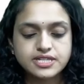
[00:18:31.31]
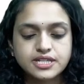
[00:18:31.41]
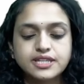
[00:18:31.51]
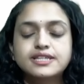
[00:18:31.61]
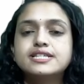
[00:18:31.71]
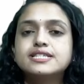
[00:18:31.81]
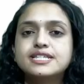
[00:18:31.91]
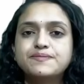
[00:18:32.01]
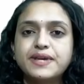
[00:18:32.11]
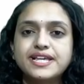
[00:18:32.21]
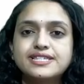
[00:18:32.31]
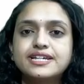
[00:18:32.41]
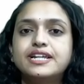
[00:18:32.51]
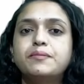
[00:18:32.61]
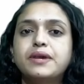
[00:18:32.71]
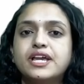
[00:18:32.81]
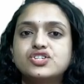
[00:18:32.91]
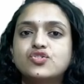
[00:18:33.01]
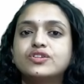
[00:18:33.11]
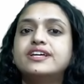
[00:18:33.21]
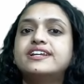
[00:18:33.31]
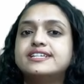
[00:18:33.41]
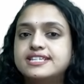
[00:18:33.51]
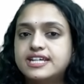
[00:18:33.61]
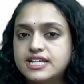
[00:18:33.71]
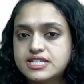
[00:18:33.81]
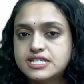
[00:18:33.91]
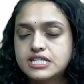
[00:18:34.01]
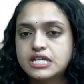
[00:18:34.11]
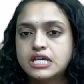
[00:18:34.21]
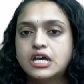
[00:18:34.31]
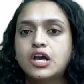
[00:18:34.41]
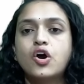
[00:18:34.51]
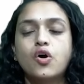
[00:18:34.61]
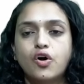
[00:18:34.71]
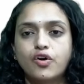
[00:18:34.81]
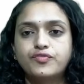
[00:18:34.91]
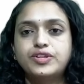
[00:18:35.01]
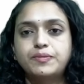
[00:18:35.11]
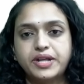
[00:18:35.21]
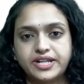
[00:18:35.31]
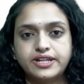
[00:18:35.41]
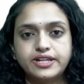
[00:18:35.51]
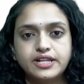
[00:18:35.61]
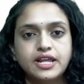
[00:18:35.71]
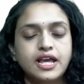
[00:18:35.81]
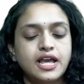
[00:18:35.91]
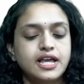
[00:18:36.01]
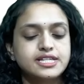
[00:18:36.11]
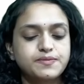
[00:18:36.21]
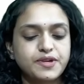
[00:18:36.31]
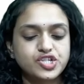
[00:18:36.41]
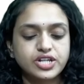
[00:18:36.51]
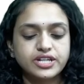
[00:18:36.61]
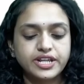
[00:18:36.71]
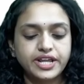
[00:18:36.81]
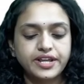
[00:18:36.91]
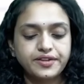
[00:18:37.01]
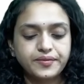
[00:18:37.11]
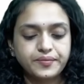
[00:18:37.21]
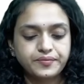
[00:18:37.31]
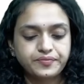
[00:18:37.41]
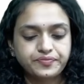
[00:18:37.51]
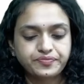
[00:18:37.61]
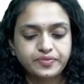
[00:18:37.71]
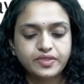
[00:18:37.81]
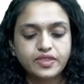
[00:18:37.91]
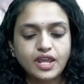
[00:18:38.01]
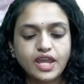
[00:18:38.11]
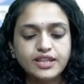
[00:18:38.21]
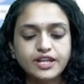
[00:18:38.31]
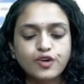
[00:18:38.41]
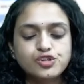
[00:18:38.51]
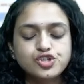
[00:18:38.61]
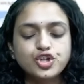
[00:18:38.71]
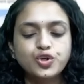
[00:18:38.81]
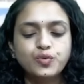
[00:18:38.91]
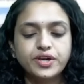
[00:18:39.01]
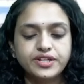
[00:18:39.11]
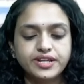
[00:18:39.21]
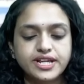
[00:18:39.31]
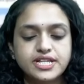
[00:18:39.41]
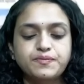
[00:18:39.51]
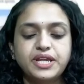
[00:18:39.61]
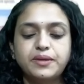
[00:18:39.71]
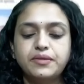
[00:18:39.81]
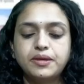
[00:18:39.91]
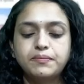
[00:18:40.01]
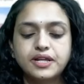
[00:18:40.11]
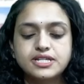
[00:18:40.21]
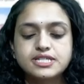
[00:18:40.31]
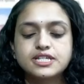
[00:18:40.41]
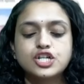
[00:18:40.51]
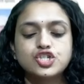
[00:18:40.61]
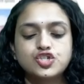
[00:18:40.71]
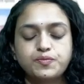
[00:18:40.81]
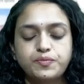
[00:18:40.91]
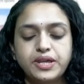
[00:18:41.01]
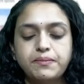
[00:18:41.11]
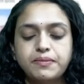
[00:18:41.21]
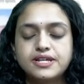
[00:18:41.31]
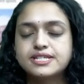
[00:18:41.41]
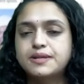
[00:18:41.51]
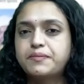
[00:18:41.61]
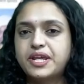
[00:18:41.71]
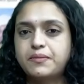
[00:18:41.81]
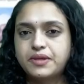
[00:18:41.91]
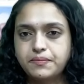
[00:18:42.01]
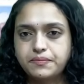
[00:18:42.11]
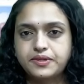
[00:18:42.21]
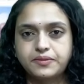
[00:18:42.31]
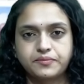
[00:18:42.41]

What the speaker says: This is basically based on the resiliency of the material. Special grade, and there are also newer grades: premium plus, supreme plus, and premium P.